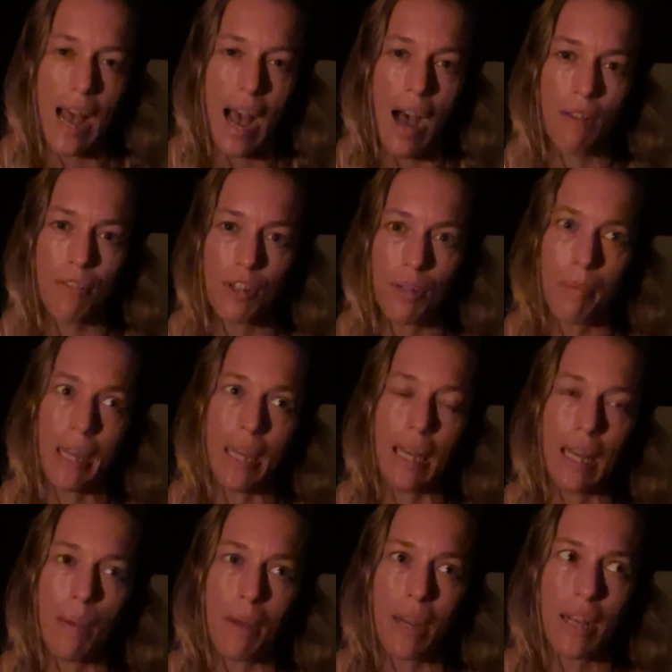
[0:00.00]
after making
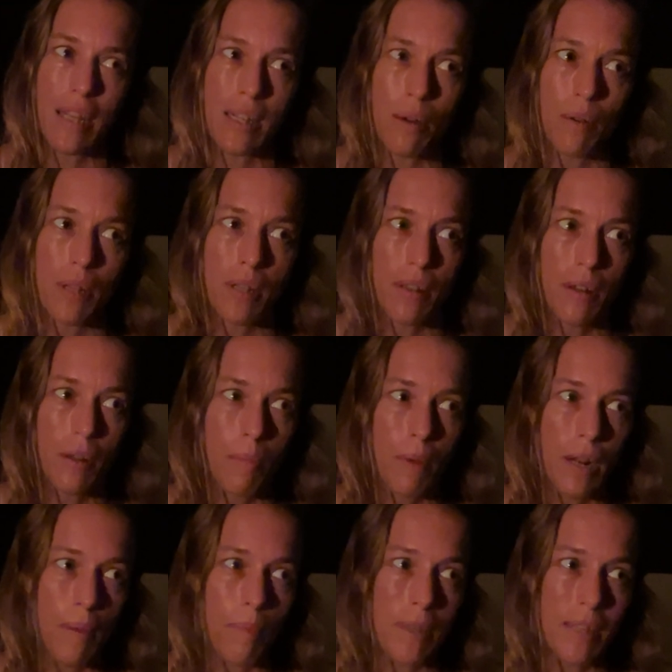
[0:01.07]
it because I was a little bit
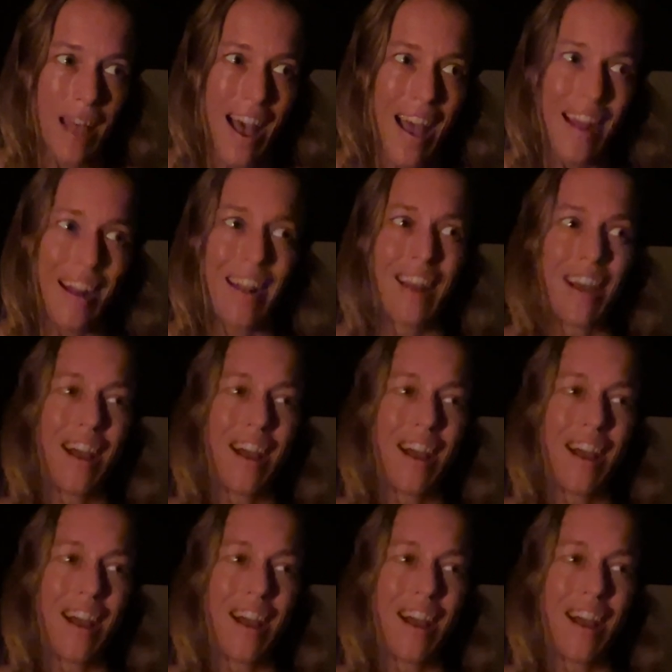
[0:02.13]
upset.